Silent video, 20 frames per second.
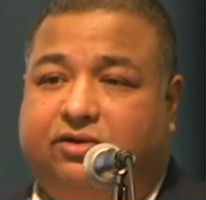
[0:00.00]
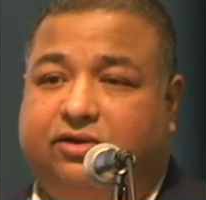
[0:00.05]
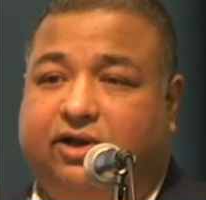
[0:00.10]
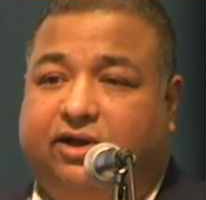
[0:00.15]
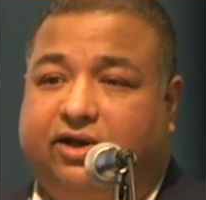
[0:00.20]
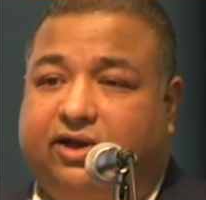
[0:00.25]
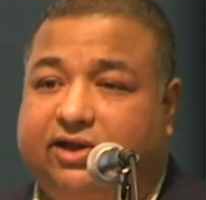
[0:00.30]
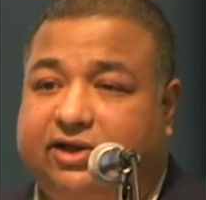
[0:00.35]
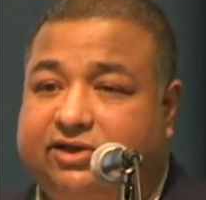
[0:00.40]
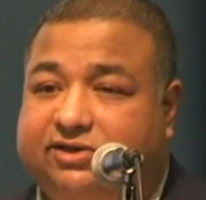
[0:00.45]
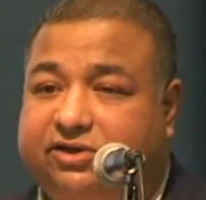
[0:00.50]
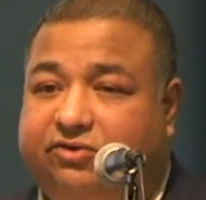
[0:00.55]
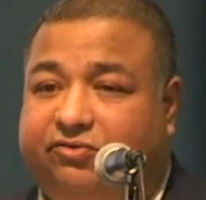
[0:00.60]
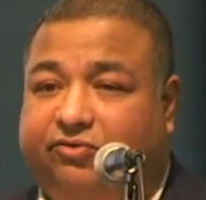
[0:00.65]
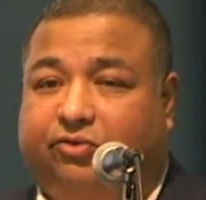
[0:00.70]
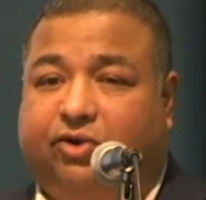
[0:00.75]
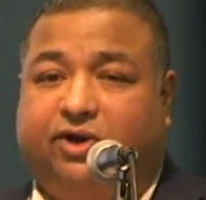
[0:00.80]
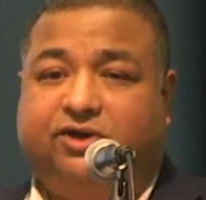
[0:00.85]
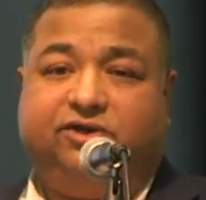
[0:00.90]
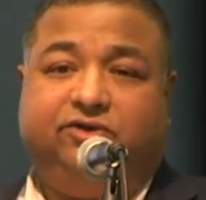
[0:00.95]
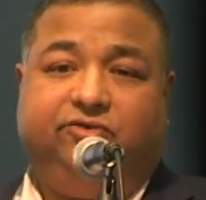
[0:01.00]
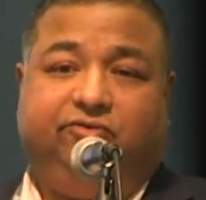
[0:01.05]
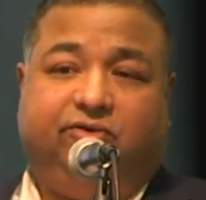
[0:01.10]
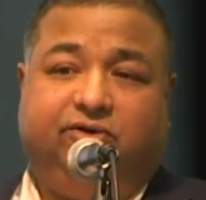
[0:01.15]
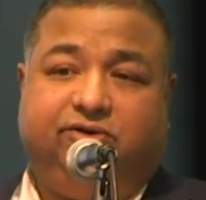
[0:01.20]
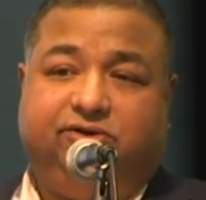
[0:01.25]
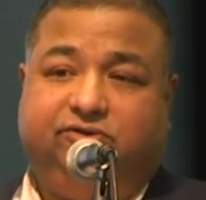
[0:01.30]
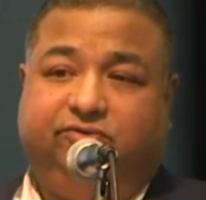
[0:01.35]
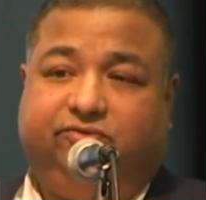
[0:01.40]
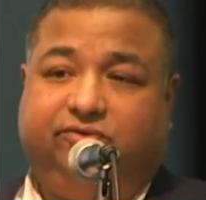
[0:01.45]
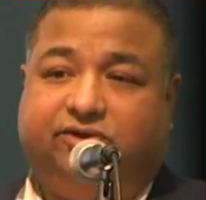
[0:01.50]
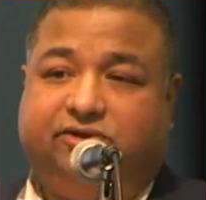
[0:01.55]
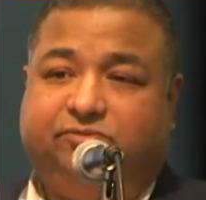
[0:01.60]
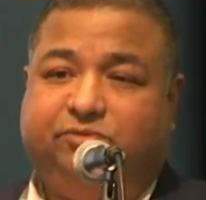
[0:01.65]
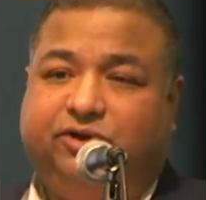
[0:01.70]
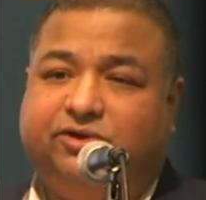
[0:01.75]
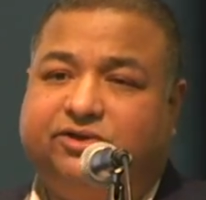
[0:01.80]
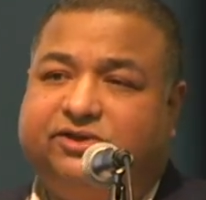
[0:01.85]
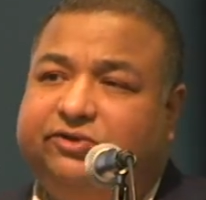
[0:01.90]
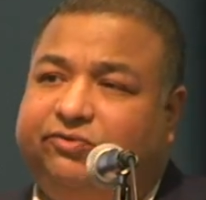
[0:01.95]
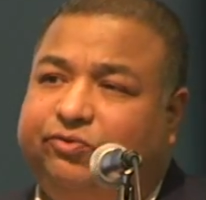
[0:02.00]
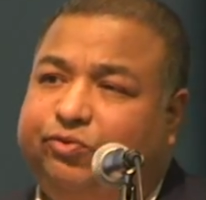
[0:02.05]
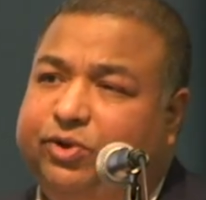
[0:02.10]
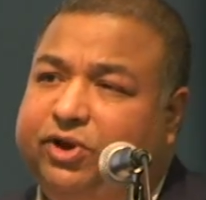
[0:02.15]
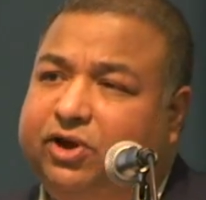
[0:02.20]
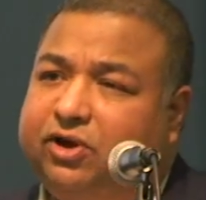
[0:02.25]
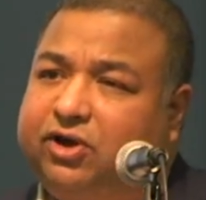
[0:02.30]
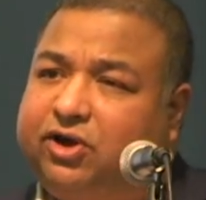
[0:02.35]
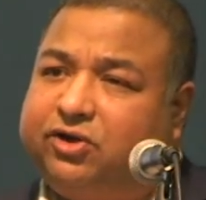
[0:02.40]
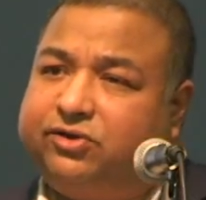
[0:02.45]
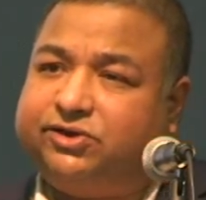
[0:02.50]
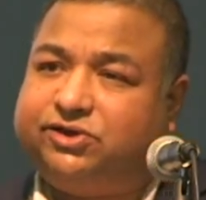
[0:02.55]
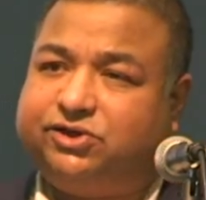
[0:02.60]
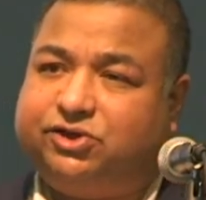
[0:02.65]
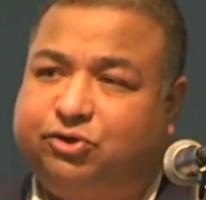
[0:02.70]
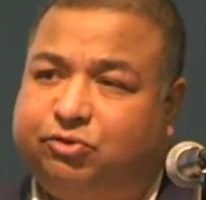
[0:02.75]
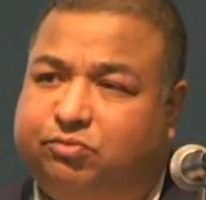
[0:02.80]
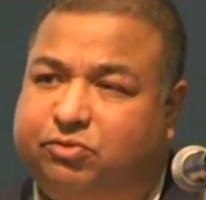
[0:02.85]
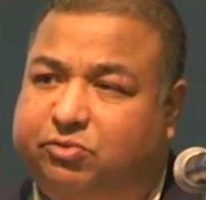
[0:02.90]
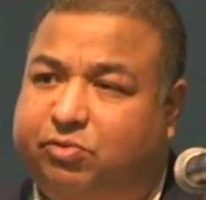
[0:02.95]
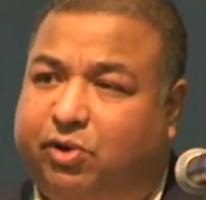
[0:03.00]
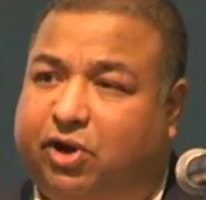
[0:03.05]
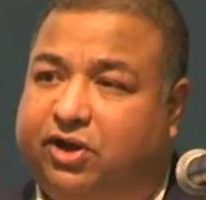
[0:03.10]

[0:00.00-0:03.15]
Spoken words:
that is right in front of us. Because if we are consumed